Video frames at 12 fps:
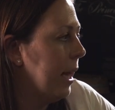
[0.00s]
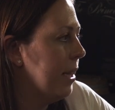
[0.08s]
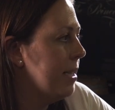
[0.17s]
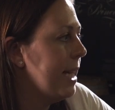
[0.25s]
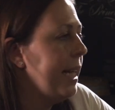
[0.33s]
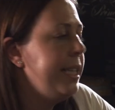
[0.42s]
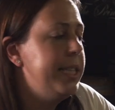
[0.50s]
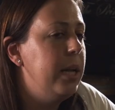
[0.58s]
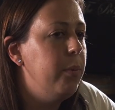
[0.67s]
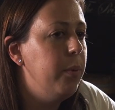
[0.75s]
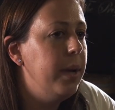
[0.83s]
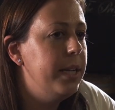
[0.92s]
In the taste
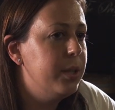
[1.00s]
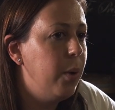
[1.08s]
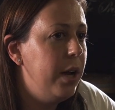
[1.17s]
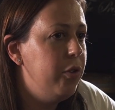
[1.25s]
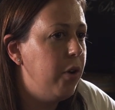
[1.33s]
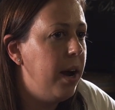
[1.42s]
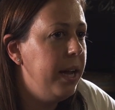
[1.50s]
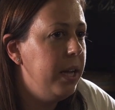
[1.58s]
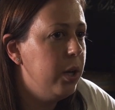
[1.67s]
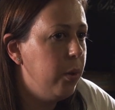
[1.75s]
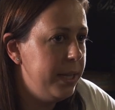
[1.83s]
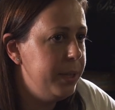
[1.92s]
then, it's quite dry,
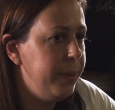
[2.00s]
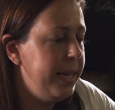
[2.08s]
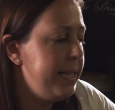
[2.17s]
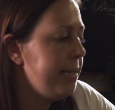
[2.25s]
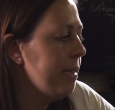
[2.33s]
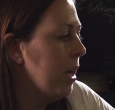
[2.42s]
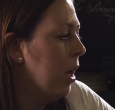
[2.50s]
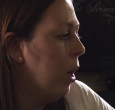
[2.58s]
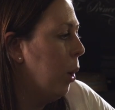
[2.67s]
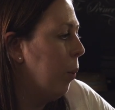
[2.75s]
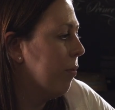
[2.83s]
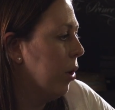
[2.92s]
quite sweet.
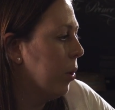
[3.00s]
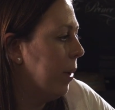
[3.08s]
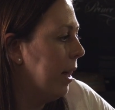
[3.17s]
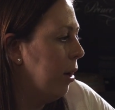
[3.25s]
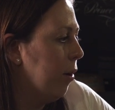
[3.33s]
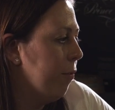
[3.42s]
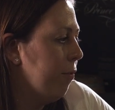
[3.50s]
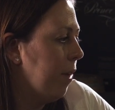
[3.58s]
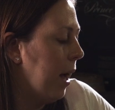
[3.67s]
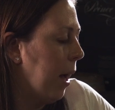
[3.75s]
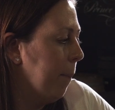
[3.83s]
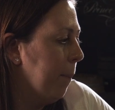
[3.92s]
We've got quite a lot
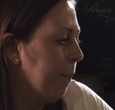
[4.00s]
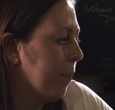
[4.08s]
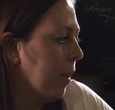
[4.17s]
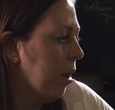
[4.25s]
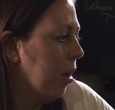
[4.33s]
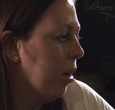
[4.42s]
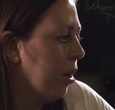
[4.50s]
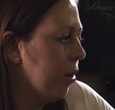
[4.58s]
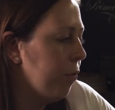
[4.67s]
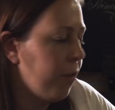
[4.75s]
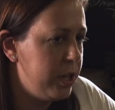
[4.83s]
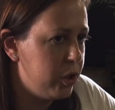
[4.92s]
of
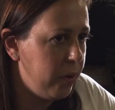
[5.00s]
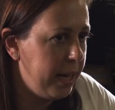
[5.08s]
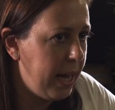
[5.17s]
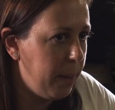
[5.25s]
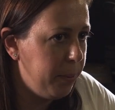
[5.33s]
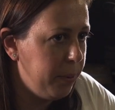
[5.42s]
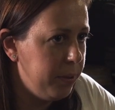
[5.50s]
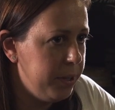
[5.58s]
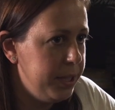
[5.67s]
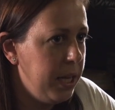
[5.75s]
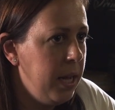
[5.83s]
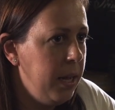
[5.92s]
fresh green
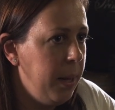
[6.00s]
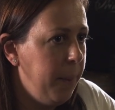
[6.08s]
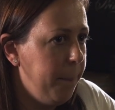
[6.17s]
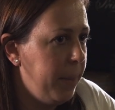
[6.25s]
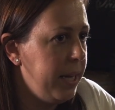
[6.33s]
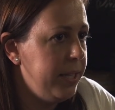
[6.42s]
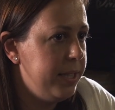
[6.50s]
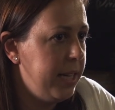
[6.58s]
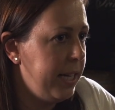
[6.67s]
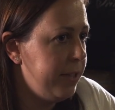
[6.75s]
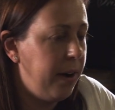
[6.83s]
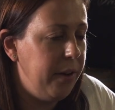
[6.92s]
apples, but
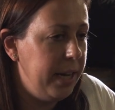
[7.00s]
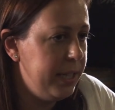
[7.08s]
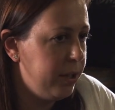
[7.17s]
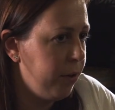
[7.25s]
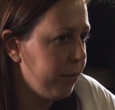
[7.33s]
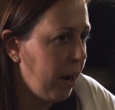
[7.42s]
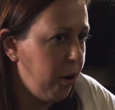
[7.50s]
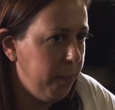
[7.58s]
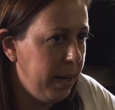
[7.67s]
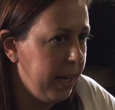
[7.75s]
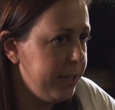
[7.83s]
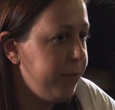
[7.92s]
it's very sort of
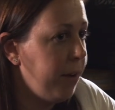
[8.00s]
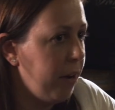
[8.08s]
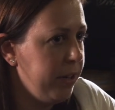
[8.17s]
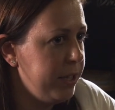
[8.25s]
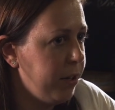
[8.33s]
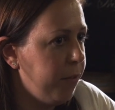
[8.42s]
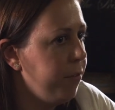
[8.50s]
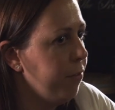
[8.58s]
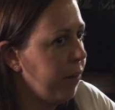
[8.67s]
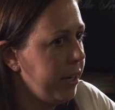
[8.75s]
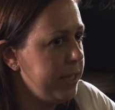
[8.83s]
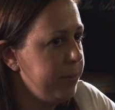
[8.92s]
caramelised, very soft,
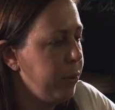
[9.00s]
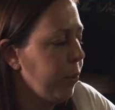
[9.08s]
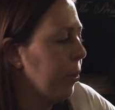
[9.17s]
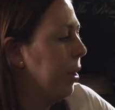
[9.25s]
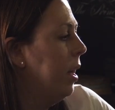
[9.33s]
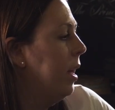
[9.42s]
very smooth.